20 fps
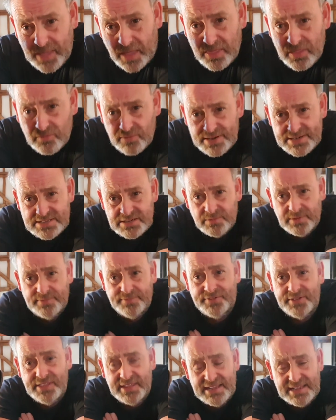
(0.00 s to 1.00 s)
The reason I
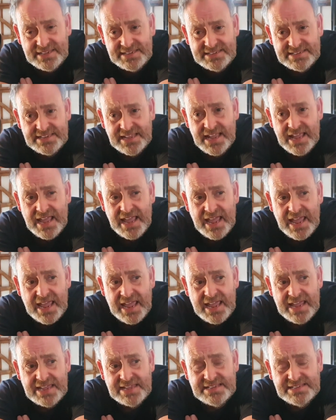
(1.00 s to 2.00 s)
went for these
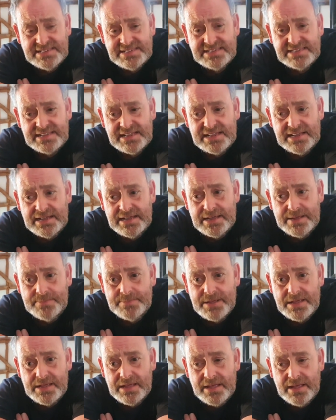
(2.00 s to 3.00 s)
is
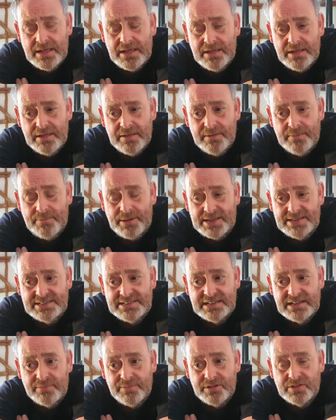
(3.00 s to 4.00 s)
um,
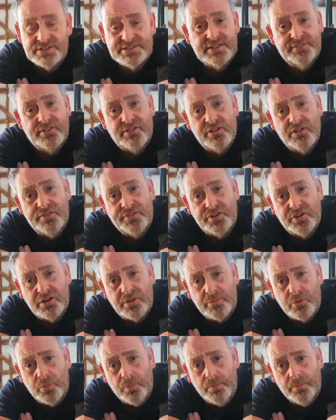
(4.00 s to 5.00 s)
basically because they're very often
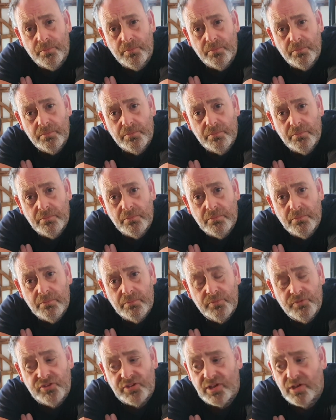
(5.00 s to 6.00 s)
honourable.
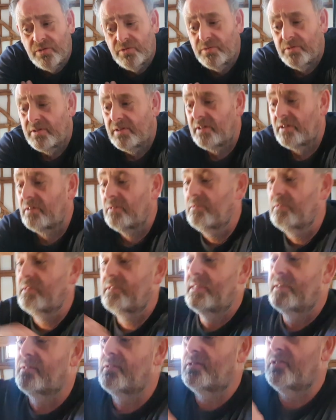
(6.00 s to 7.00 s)
So, you know,
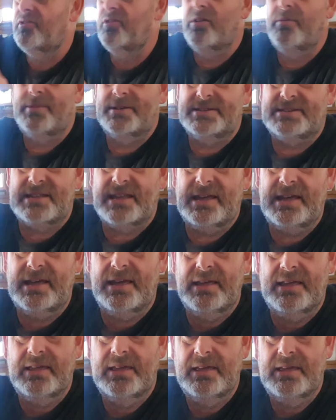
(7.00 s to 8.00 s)
they've got the two bits
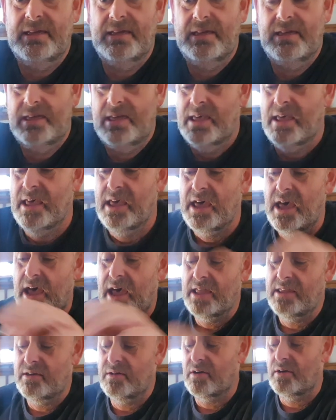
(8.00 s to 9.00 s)
there
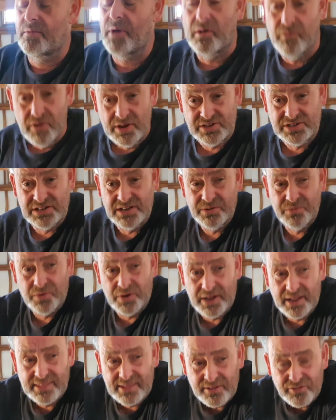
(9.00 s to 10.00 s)
and you, well, I originally
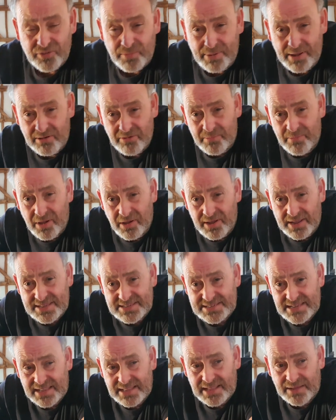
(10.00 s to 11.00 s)
wanted there was a pair of
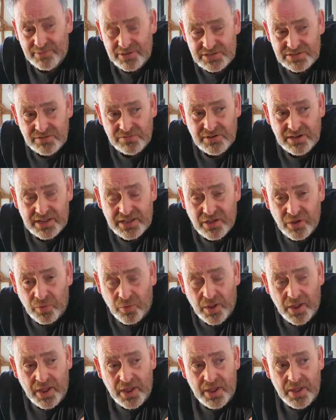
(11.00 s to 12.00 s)
Martens out there, which looked really
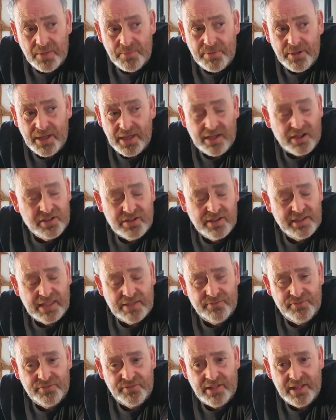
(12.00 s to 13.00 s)
cool, but I couldn't get
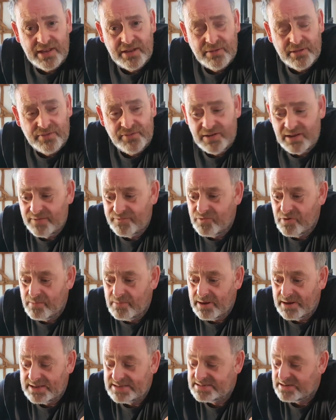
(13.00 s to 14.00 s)
them for, anywhere for love nor
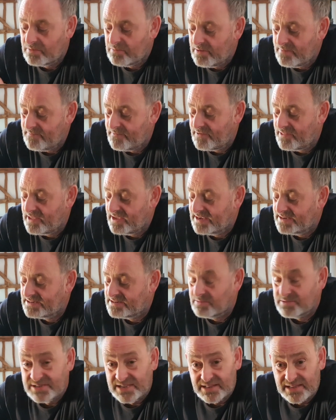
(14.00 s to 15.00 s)
money. So I went for
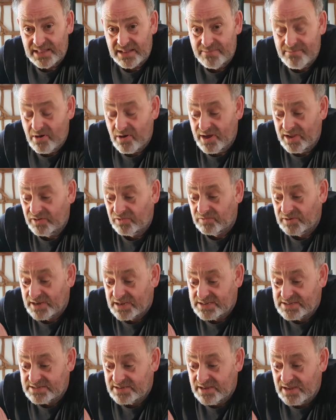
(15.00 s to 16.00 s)
these. I was going to get the Martens
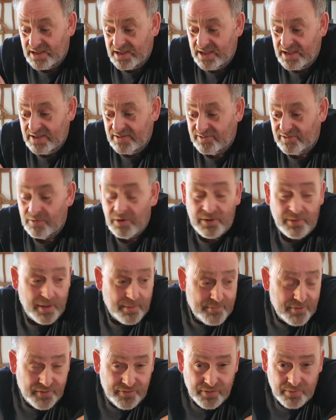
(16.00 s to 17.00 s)
riggers, so I,
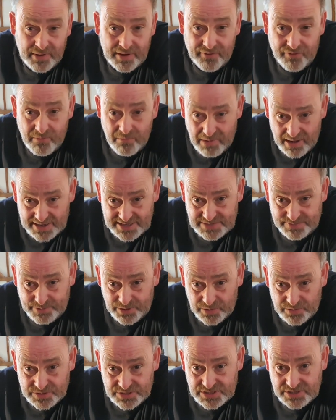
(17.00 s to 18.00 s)
I moved away from lace
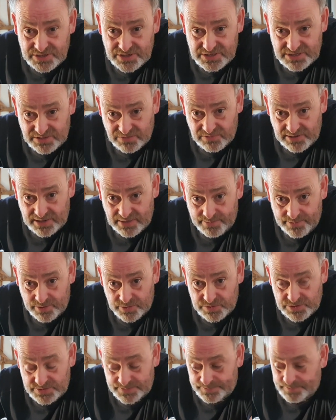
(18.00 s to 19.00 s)
boots to rigger
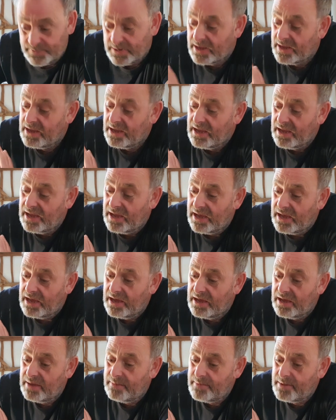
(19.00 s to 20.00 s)
boots
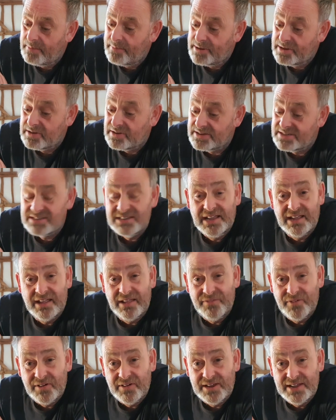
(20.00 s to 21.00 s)
um, because yeah,
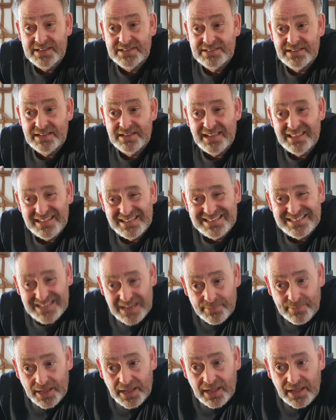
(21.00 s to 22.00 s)
they're very easy in the
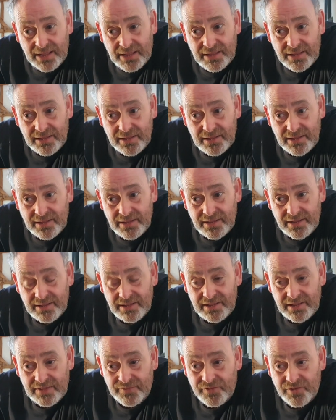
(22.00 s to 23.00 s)
summer.
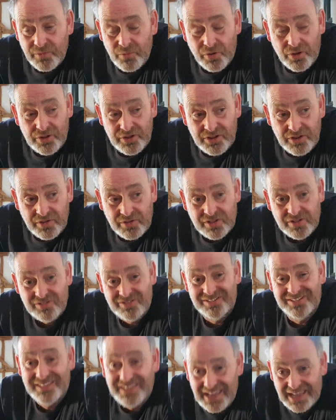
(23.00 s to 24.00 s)
If you want, you can
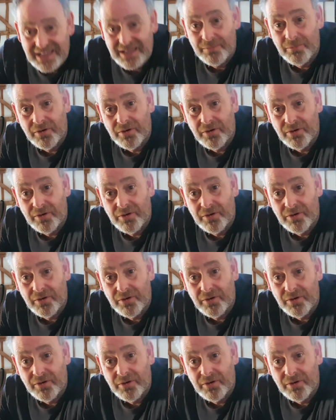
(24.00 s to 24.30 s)
just kick them